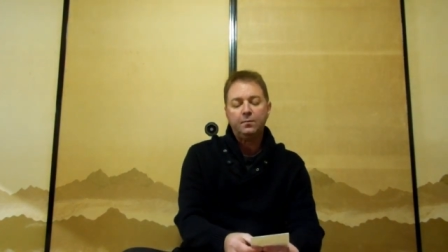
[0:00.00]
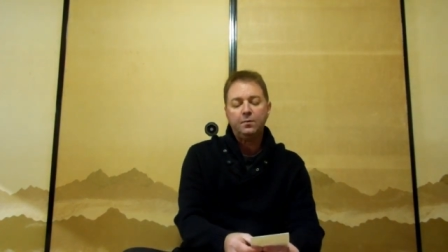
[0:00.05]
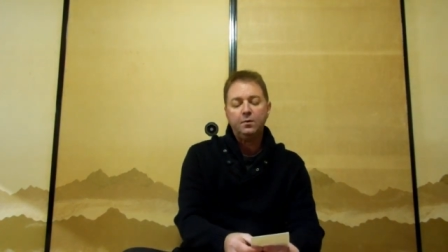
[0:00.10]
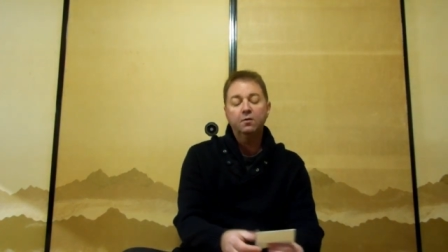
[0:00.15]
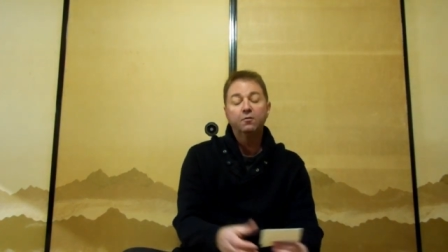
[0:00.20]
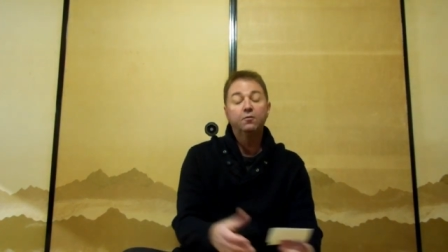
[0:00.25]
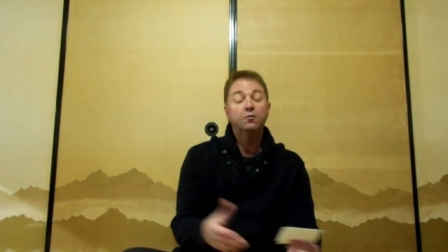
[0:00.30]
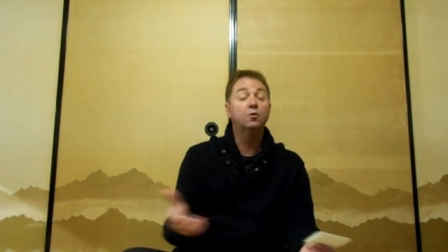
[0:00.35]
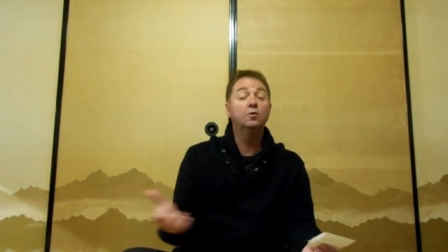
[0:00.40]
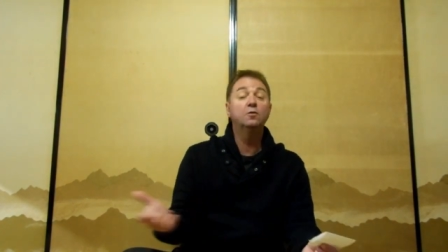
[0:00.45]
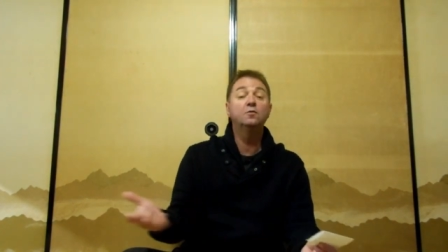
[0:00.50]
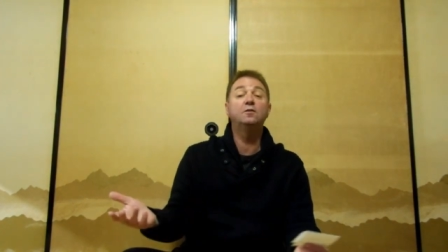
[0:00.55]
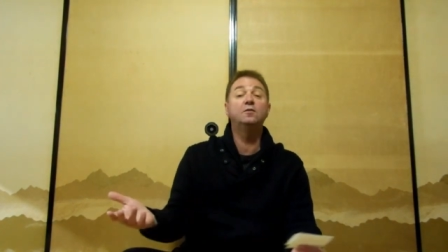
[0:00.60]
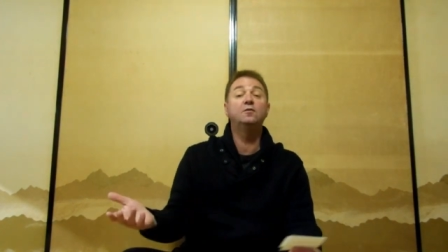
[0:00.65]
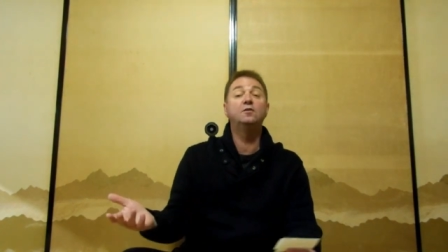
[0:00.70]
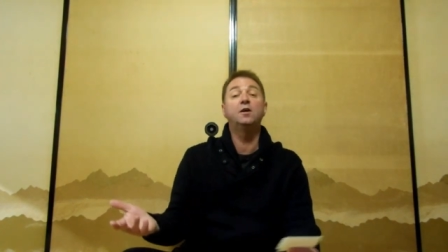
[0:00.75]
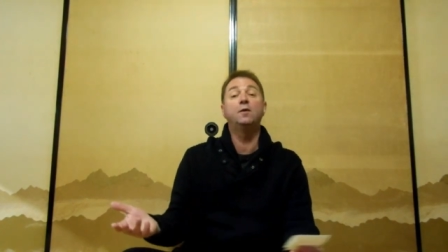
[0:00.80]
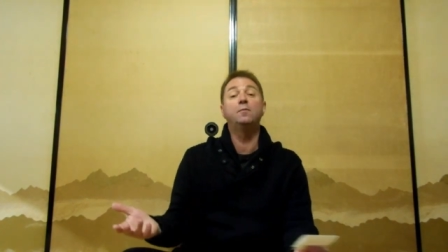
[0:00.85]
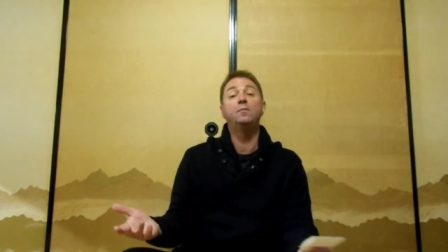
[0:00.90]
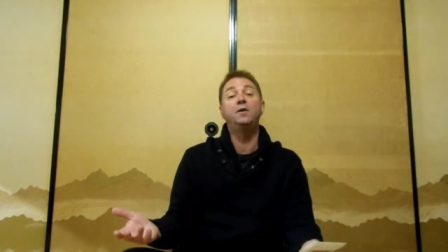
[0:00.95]
of course, there's
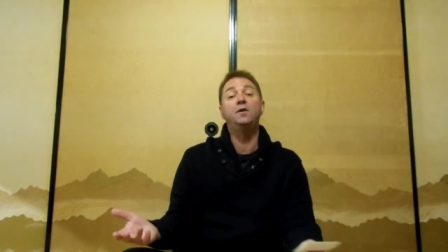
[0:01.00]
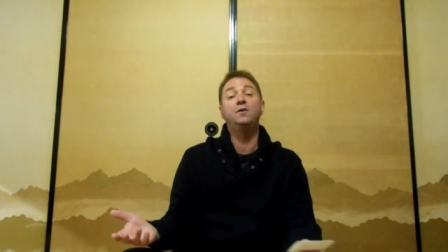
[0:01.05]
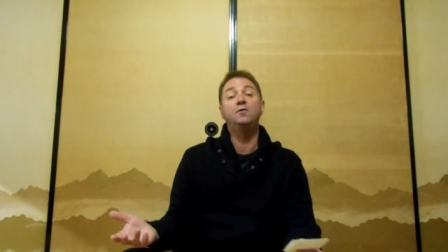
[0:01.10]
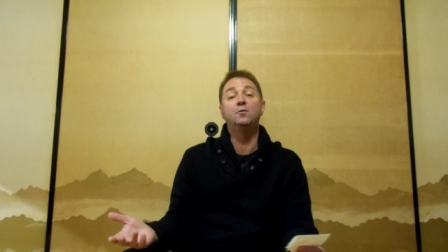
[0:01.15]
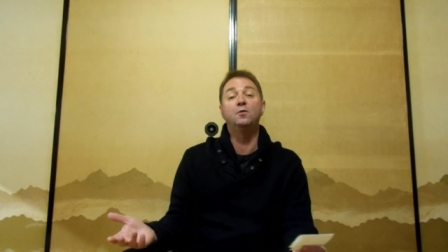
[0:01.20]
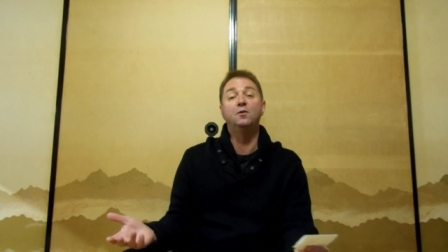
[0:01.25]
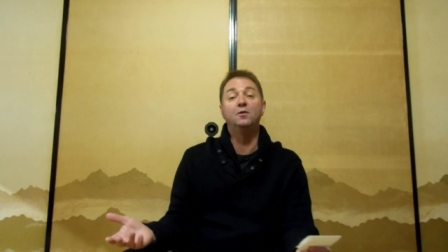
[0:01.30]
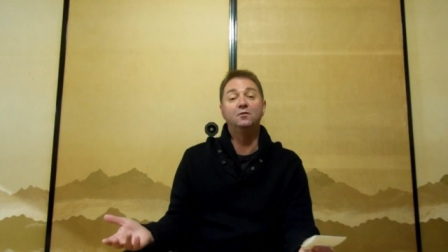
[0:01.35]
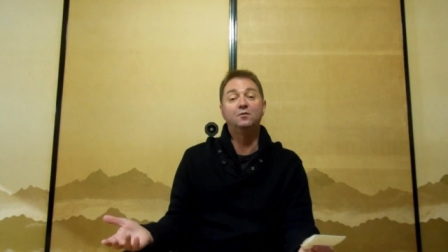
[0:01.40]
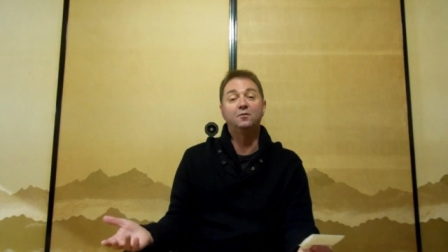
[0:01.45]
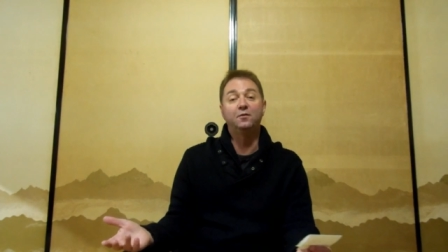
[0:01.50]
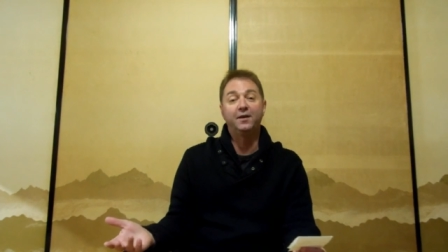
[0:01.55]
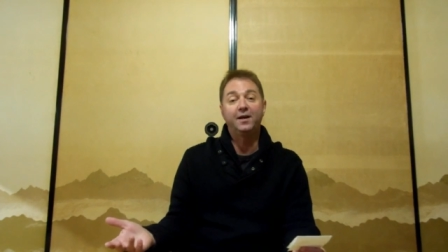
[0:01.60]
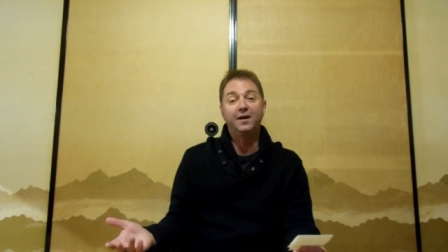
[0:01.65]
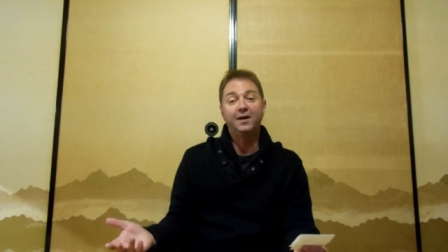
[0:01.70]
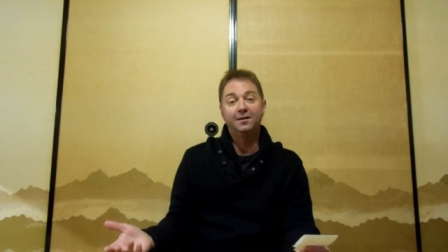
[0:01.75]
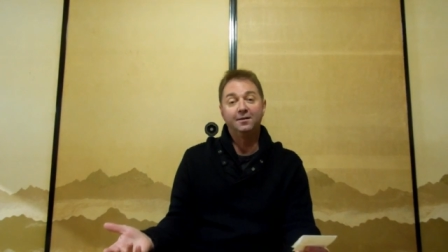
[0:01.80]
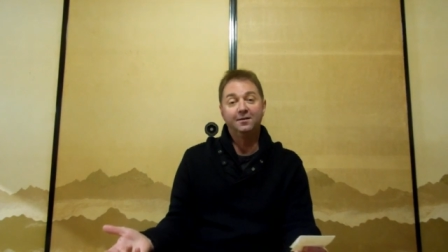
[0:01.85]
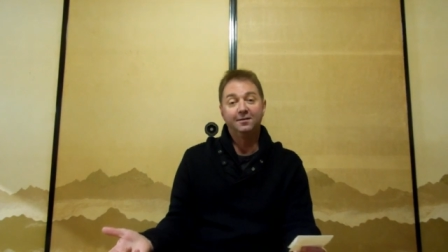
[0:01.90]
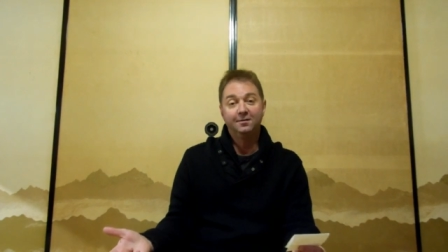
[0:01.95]
Japanese words for
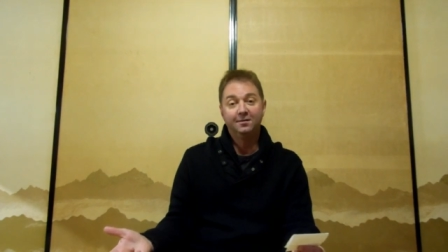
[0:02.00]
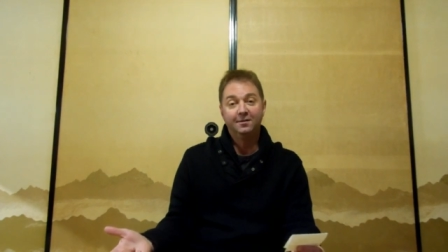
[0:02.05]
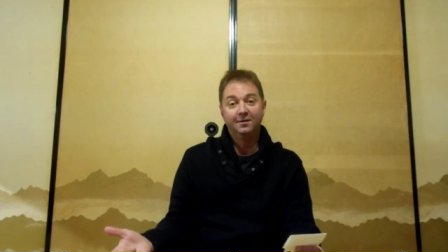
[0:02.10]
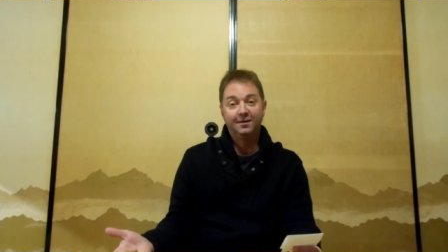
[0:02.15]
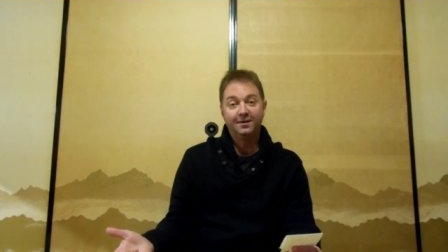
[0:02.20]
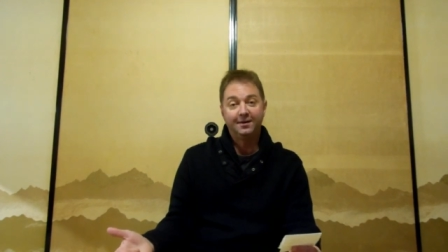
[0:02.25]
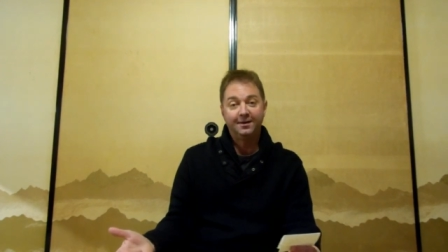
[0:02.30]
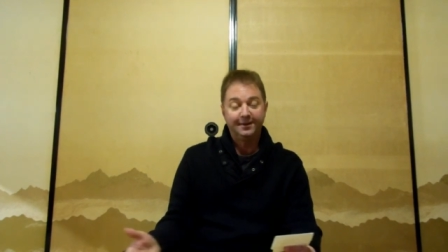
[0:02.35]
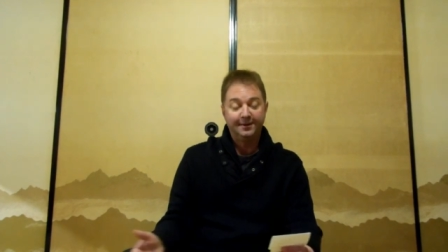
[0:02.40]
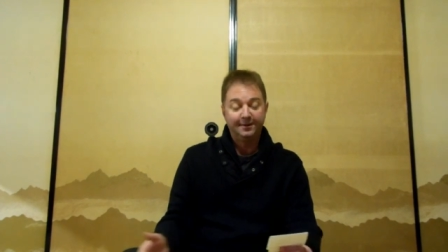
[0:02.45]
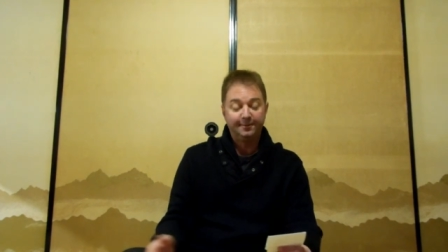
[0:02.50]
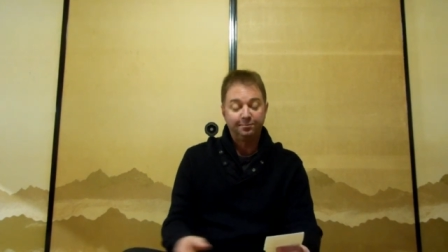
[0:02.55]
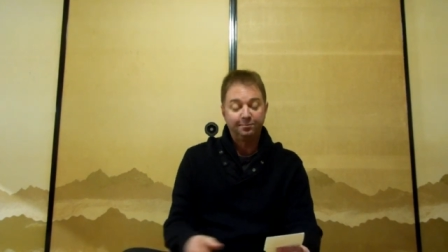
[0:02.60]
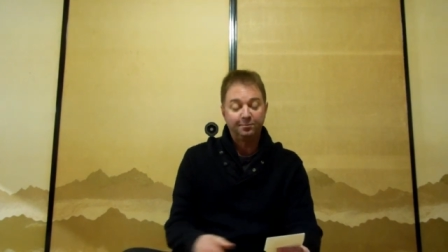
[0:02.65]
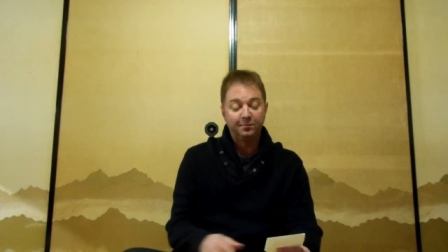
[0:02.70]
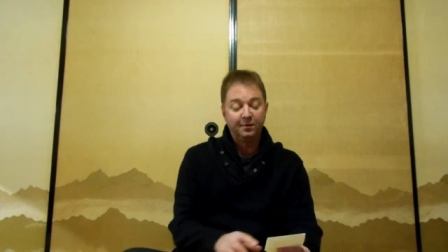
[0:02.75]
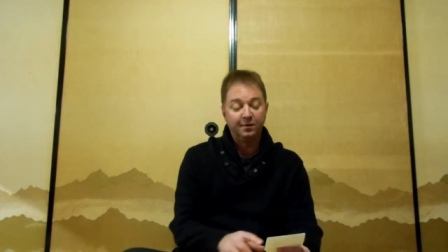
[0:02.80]
that, um,